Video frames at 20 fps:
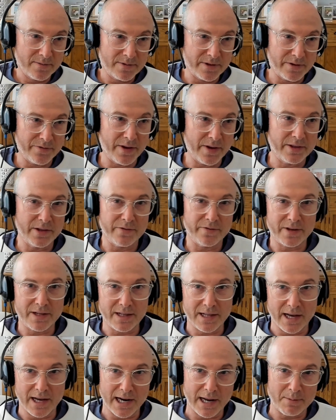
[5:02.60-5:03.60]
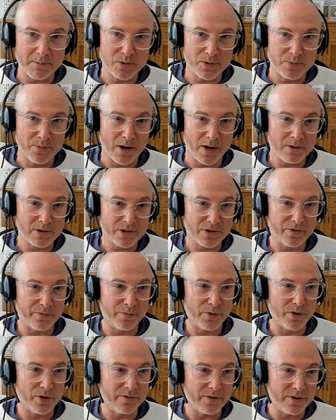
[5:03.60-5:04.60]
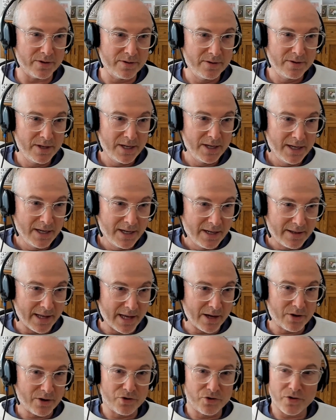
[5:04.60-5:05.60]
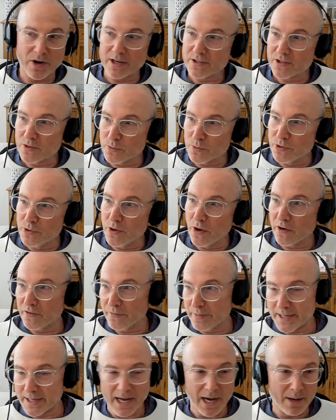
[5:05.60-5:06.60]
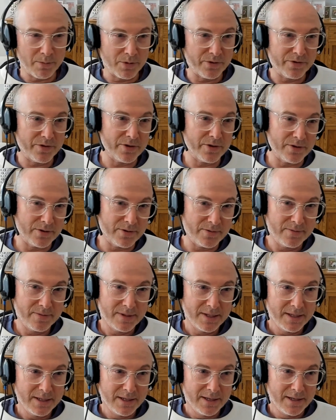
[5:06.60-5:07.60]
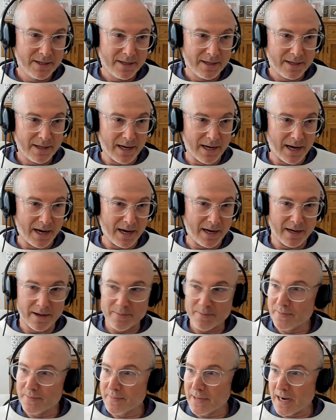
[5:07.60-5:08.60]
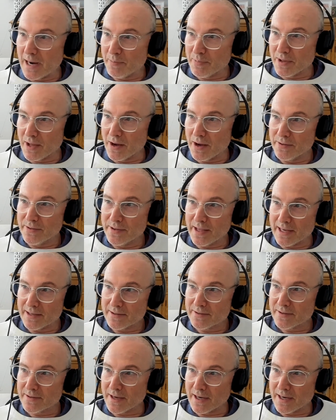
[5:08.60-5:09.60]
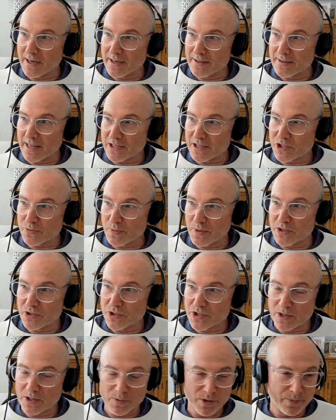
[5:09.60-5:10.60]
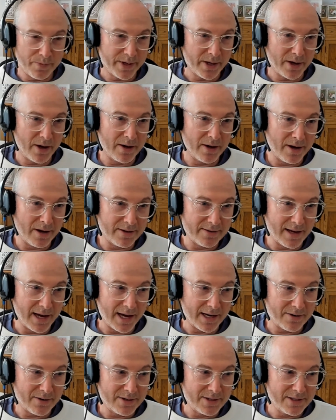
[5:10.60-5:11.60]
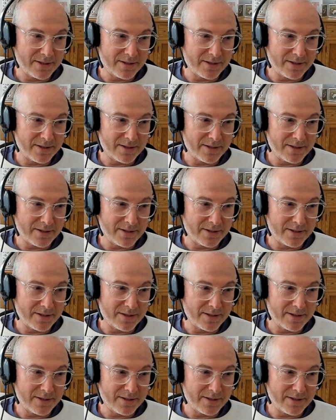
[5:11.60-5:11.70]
Defender for Cloud Apps with Microsoft Purview, that contractor would not have been able to upload that spreadsheet with PII data